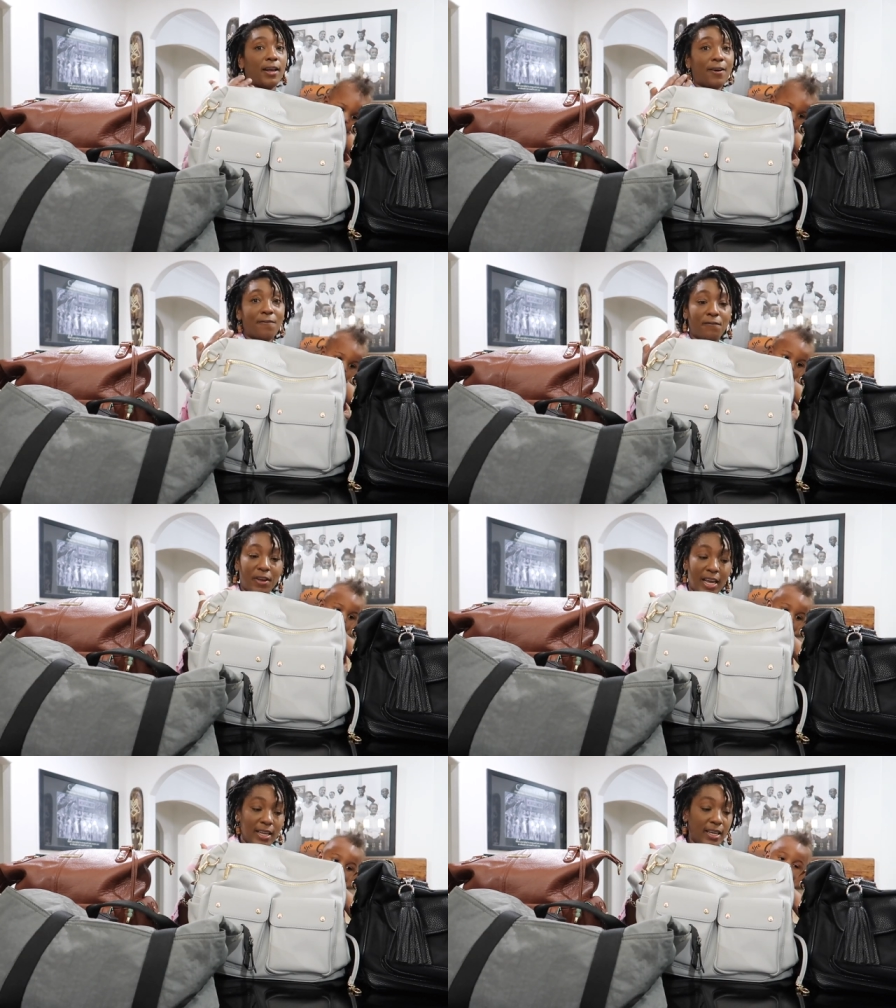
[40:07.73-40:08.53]

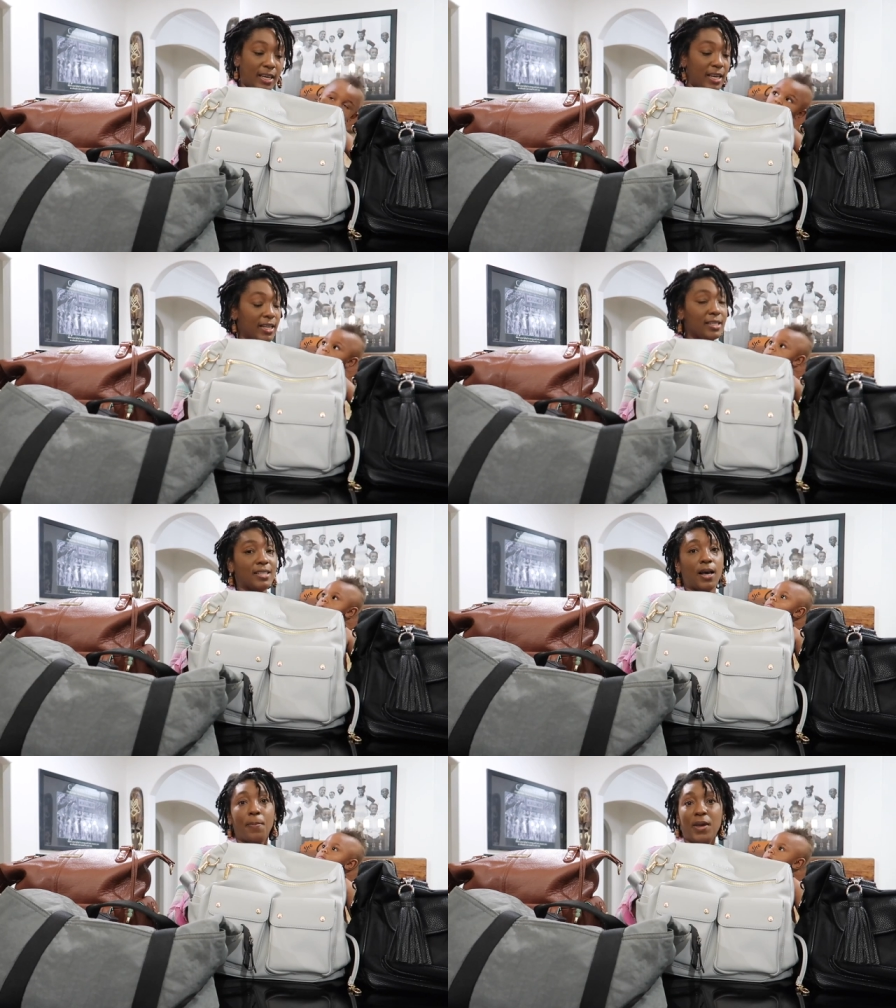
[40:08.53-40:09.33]
convenience,
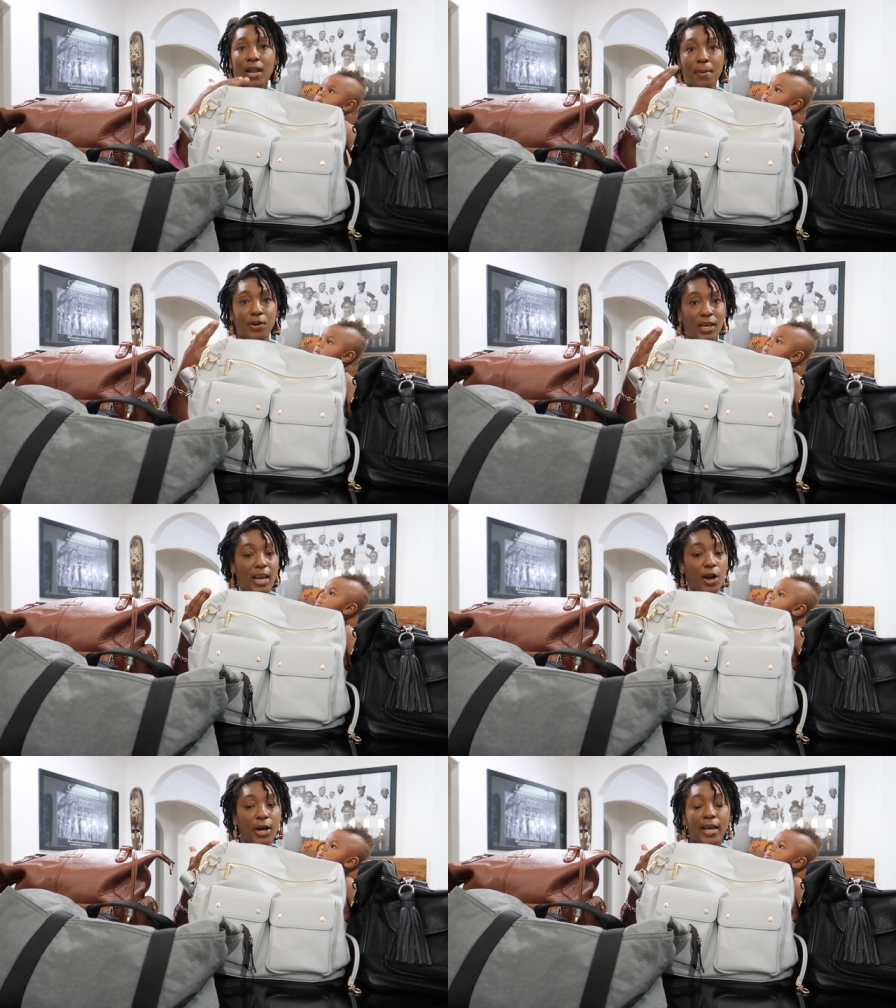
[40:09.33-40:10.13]
being able to
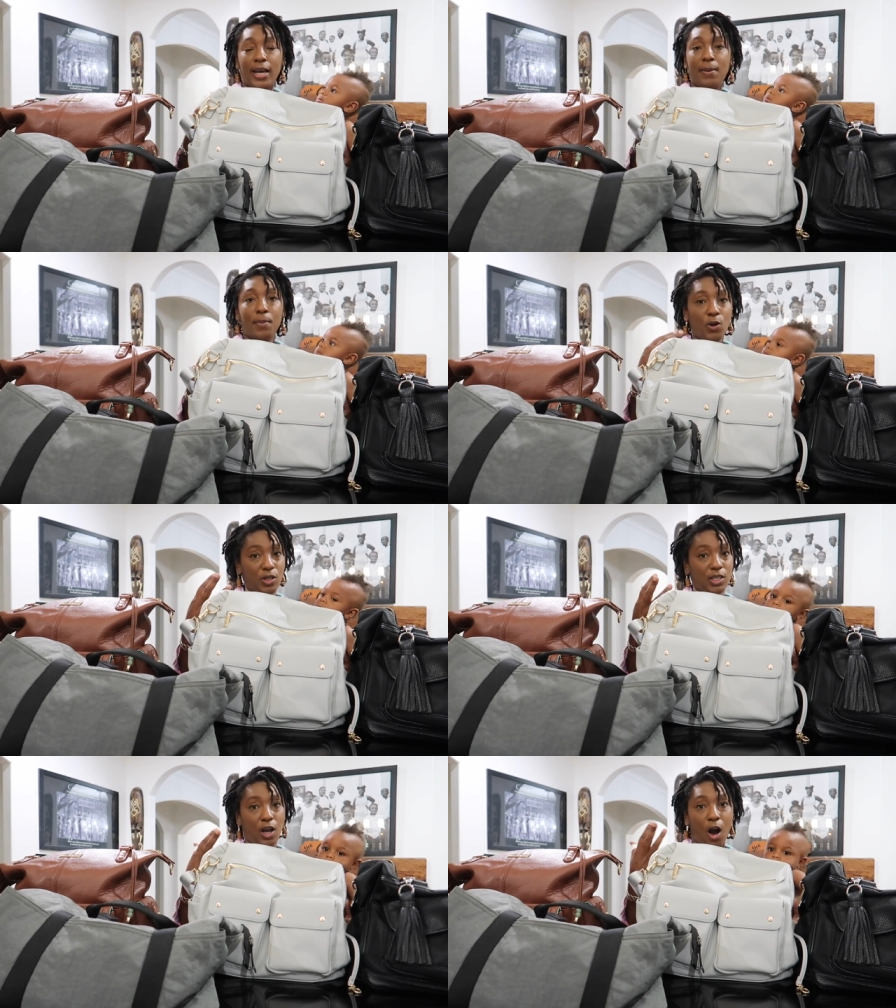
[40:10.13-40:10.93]
carry it in
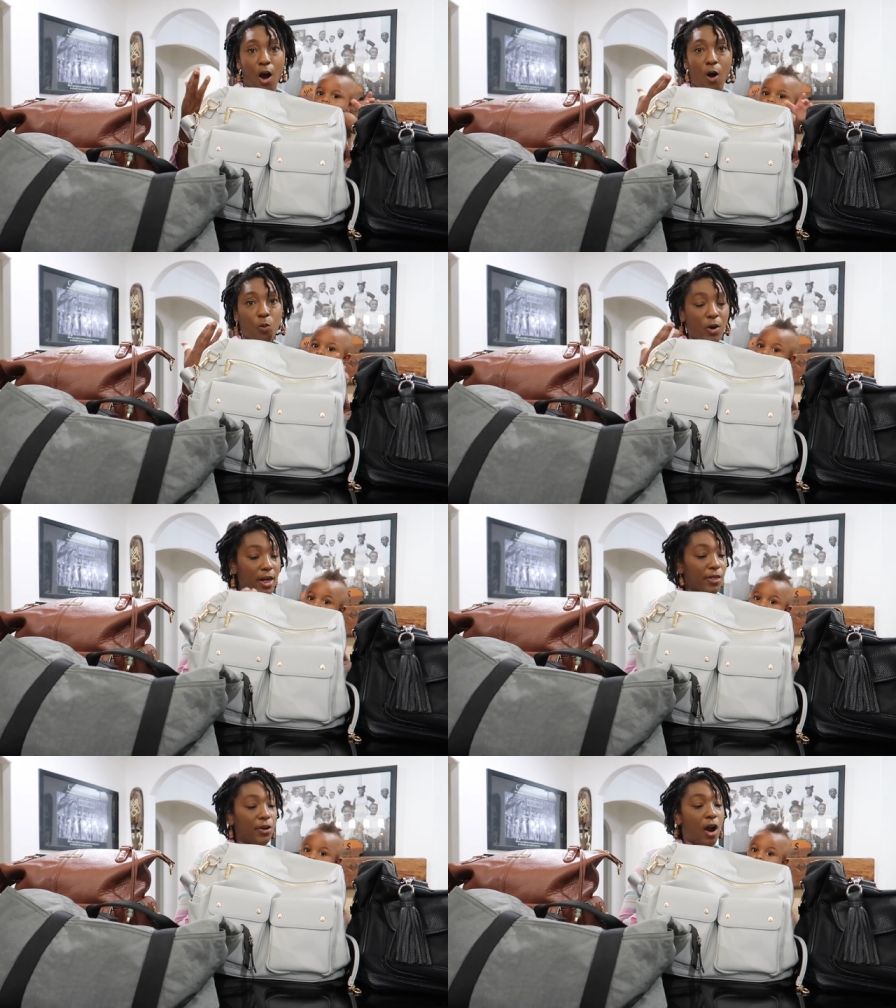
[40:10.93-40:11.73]
mostly all
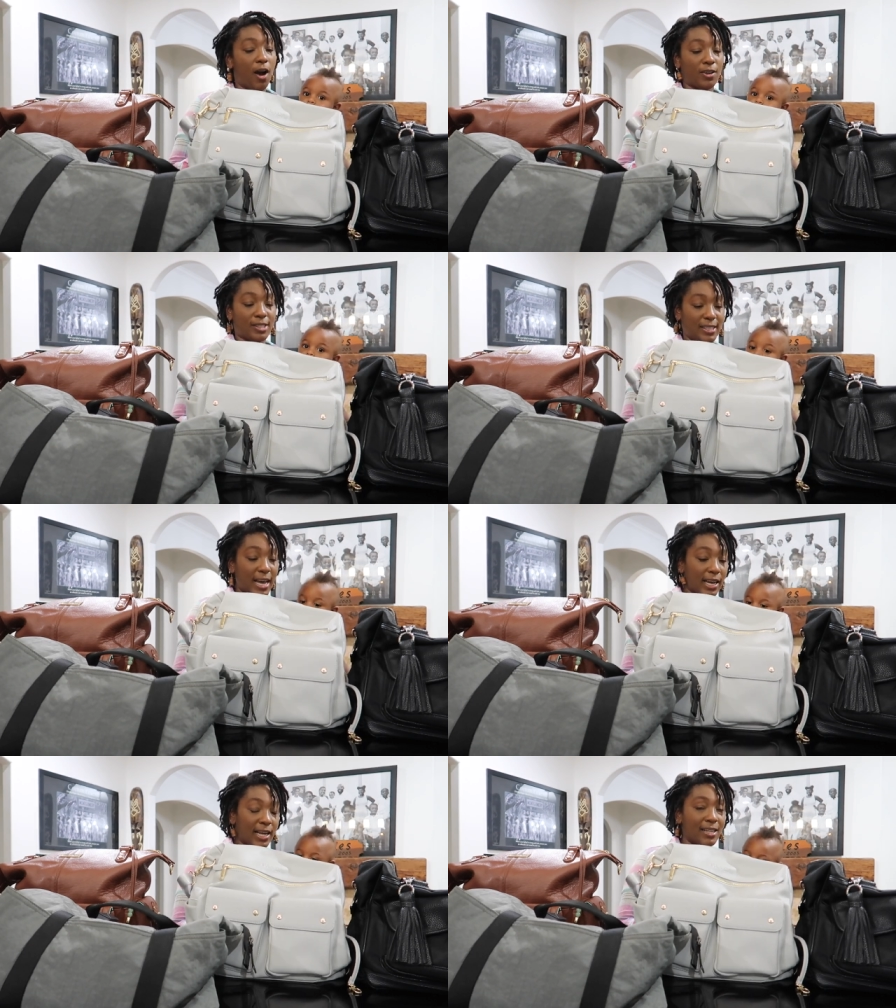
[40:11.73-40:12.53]
weather, all
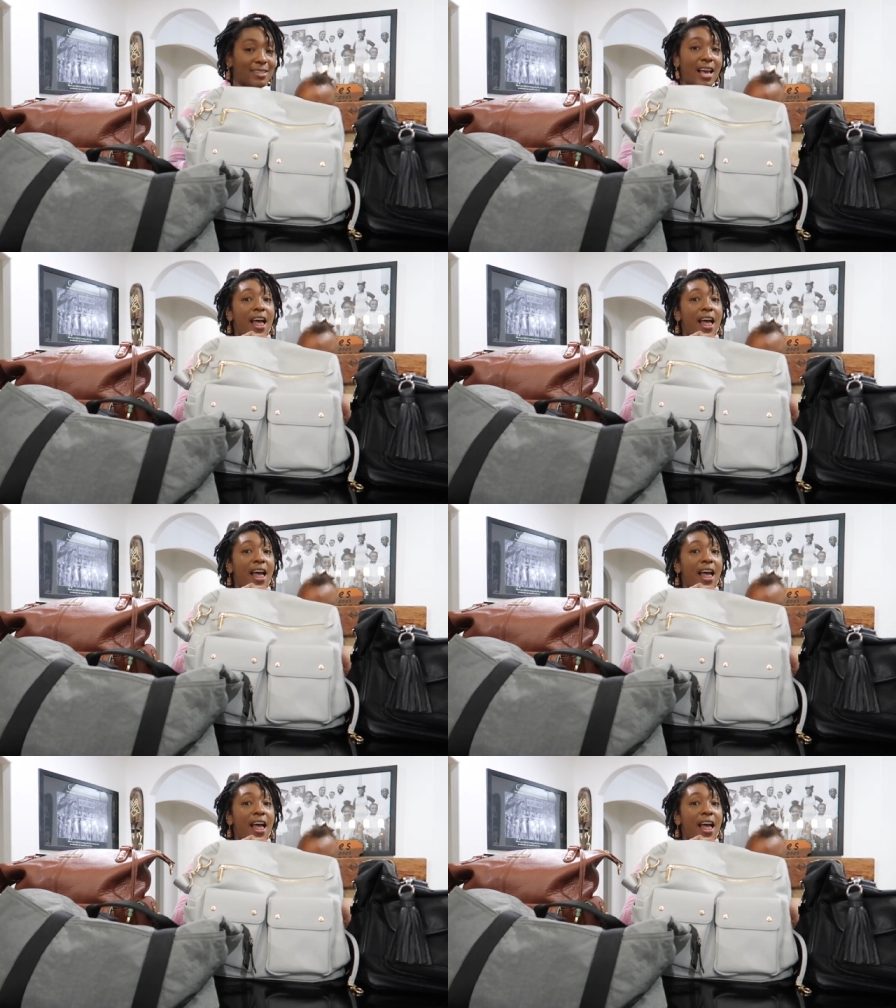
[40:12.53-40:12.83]
settings,